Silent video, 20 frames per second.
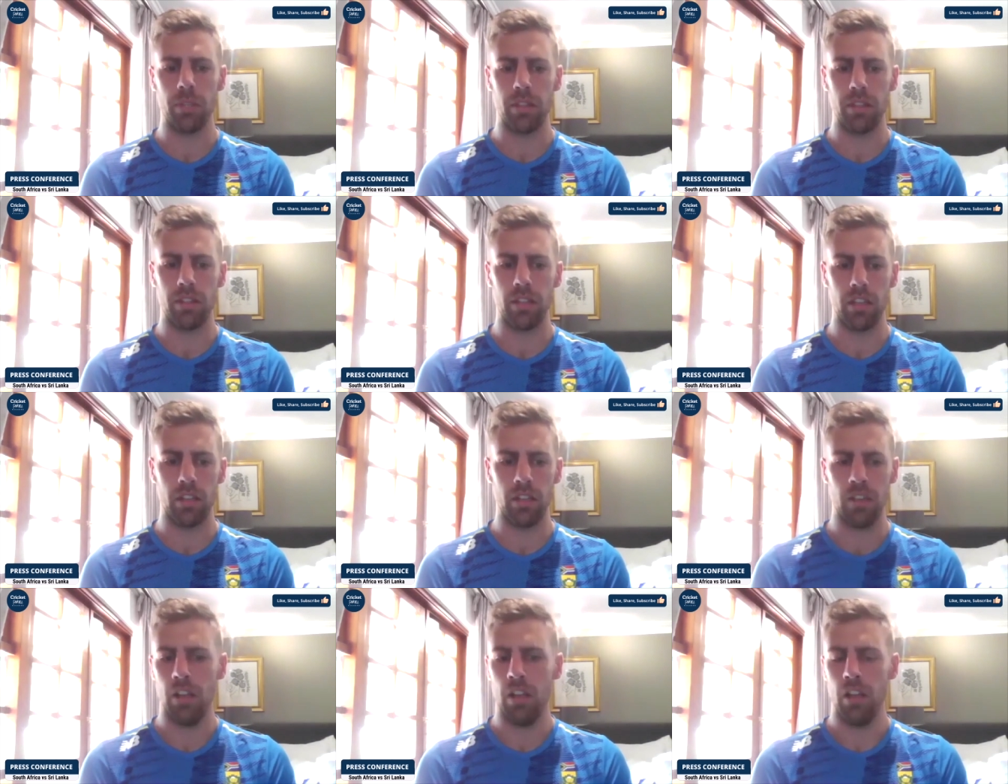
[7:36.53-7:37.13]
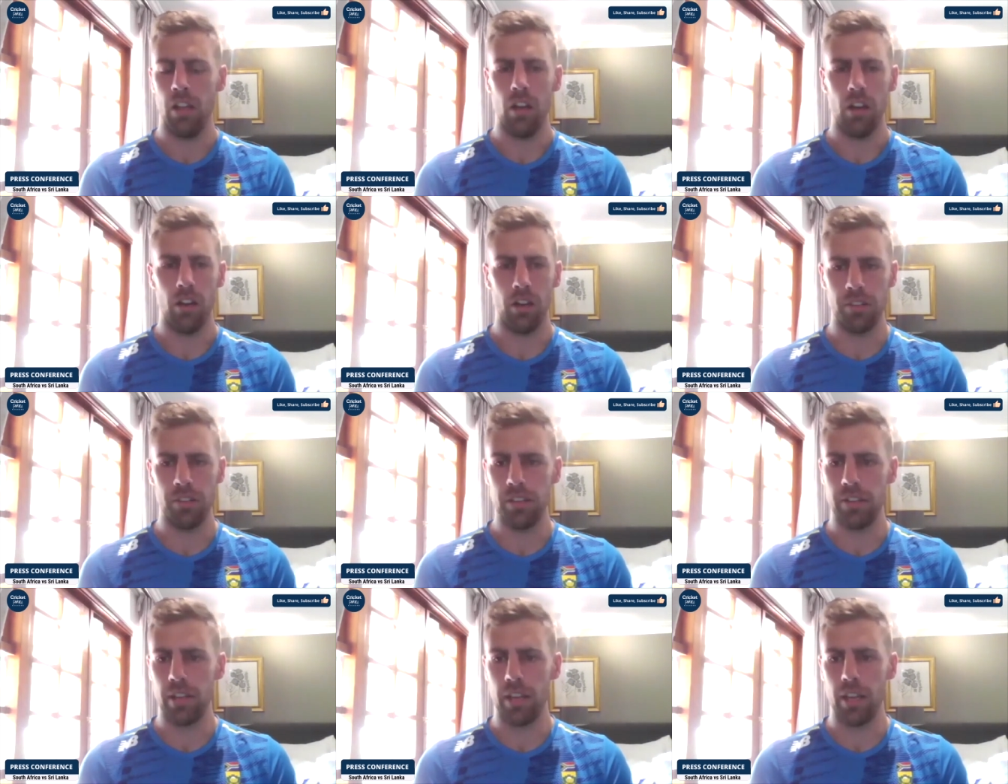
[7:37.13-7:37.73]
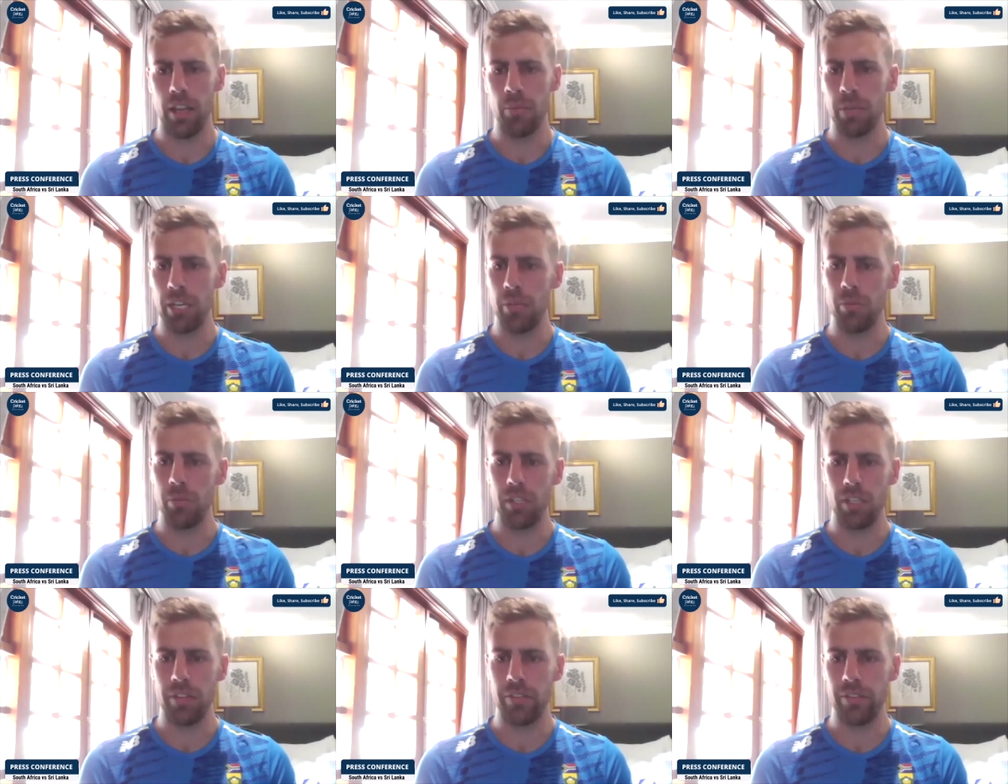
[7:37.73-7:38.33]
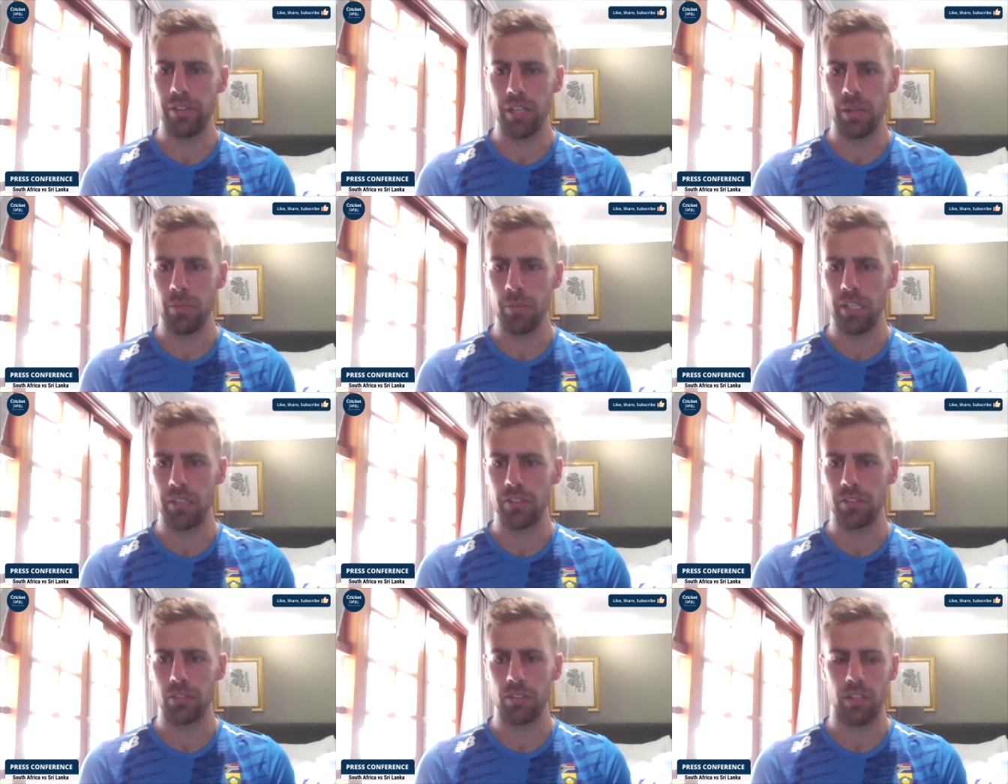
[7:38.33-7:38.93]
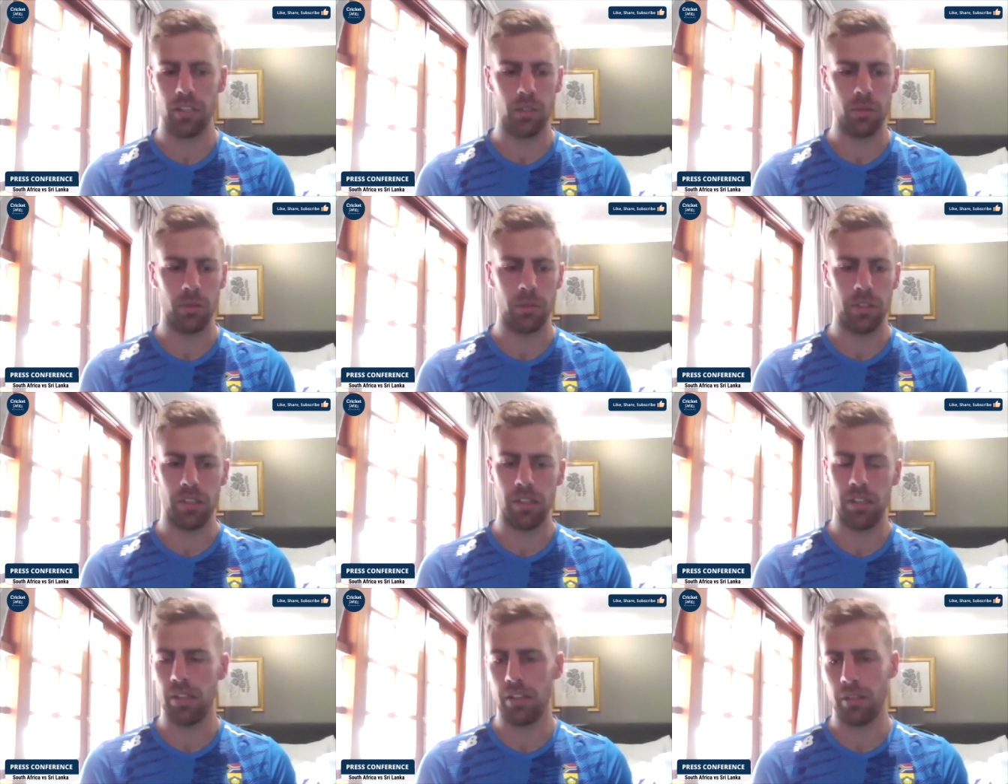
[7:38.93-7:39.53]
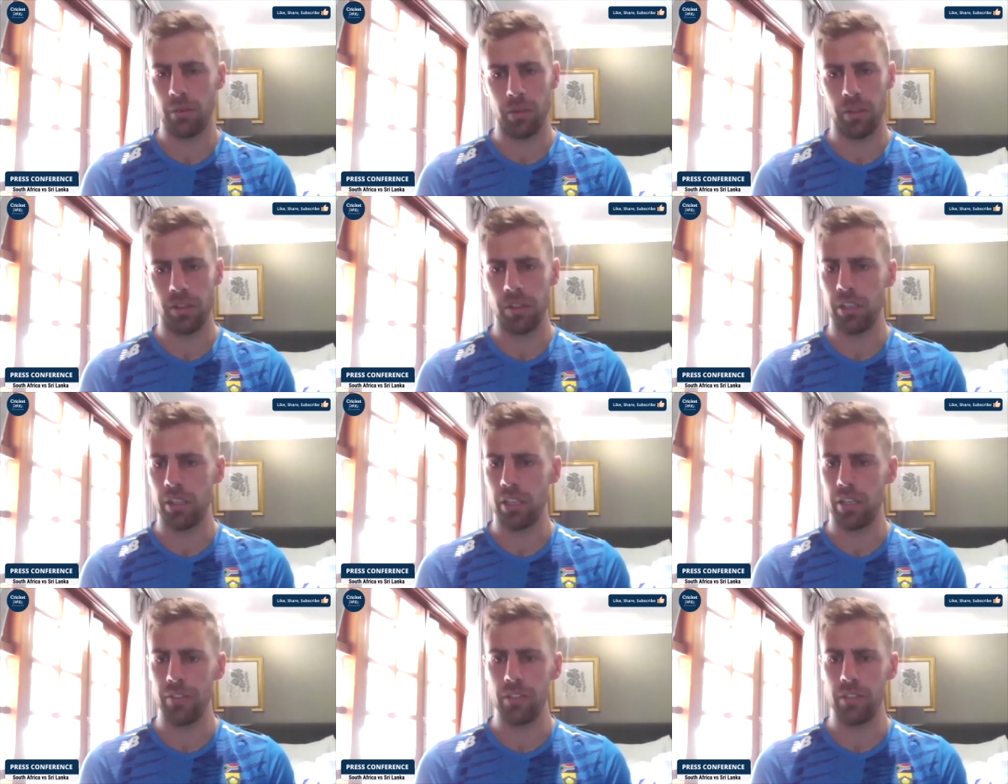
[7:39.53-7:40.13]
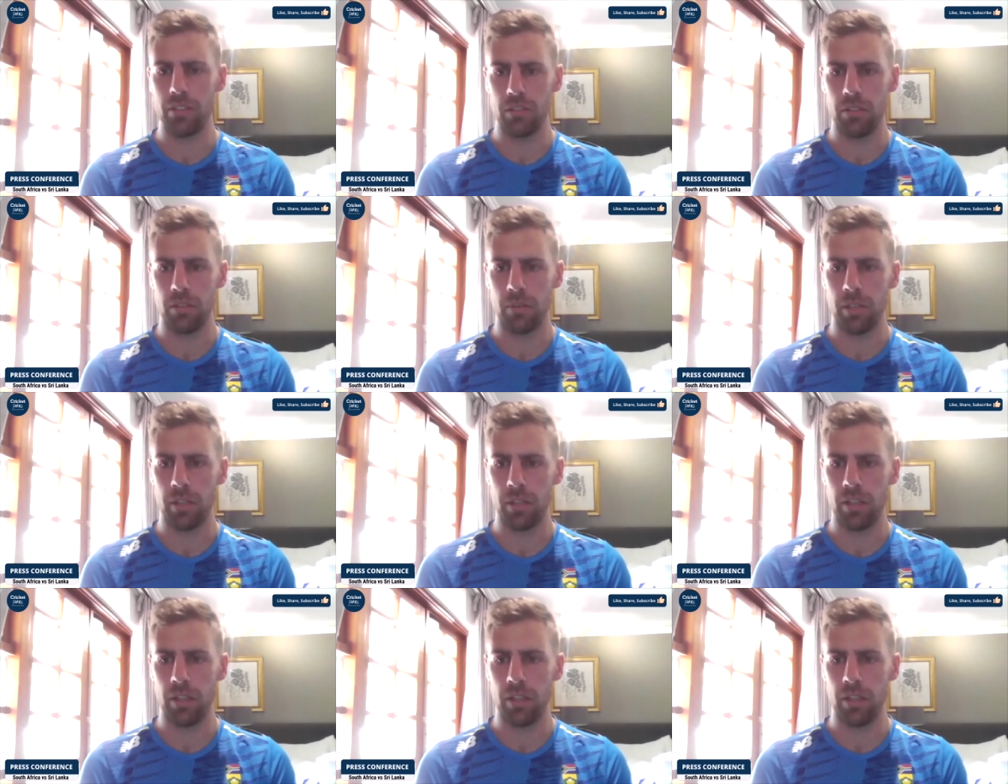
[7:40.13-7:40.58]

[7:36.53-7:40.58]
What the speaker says: But then on the day, maybe even he might struggle with it and then we're going to give it to him.